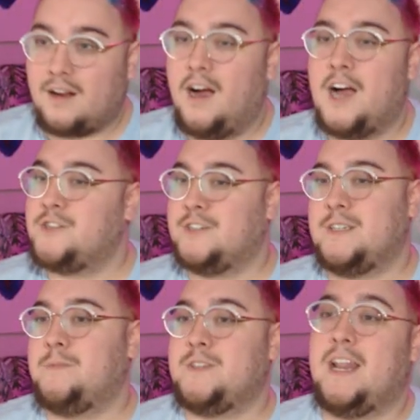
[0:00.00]

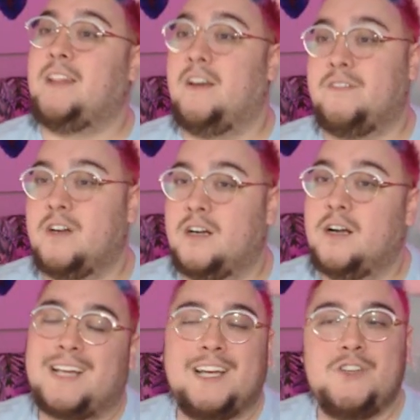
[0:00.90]
110%. I love her.
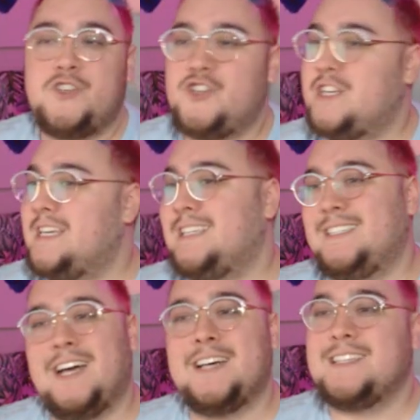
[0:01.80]
She
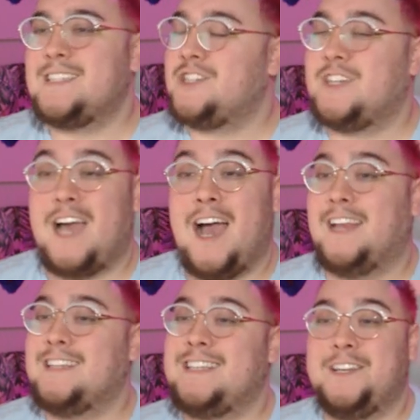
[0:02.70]

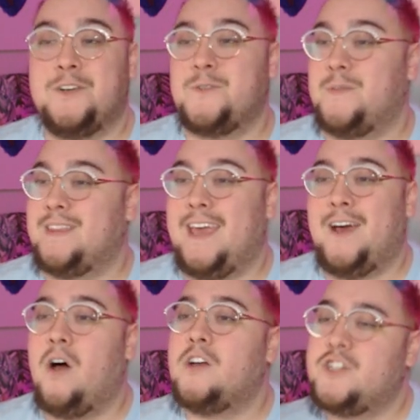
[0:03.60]
kind of teeters with
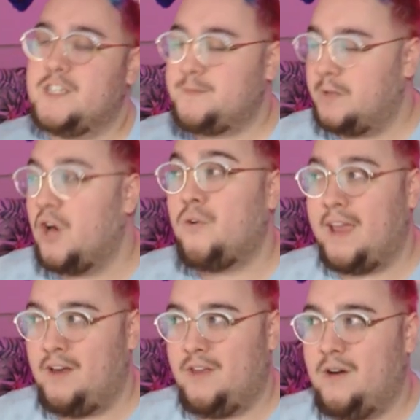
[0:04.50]
Gail. She is below
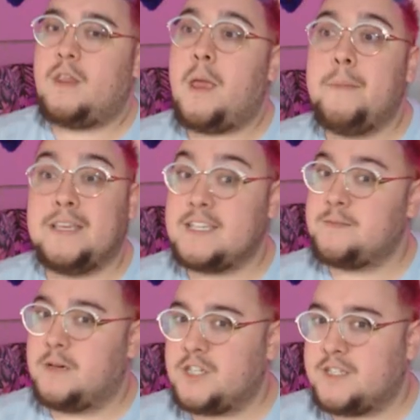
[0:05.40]
Gail though. Because as
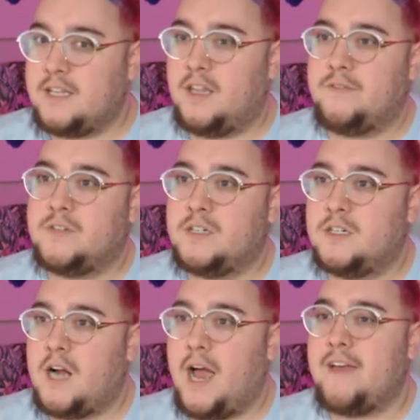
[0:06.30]
much as I love
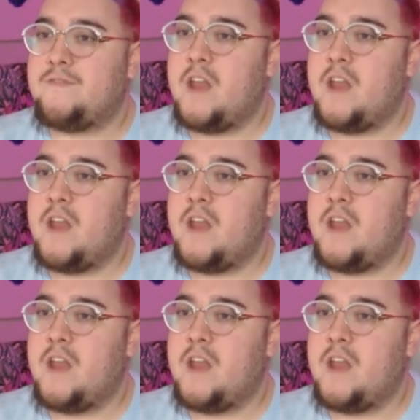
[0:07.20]
her, I